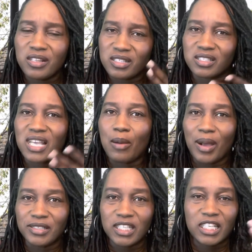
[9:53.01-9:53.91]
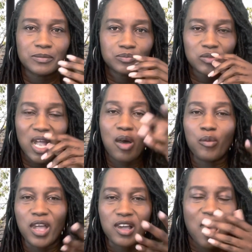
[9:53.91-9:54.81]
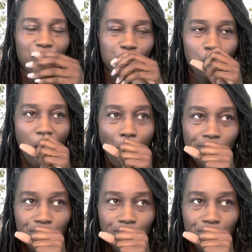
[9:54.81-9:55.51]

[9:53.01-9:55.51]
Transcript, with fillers: This is how I did it, how I got through it.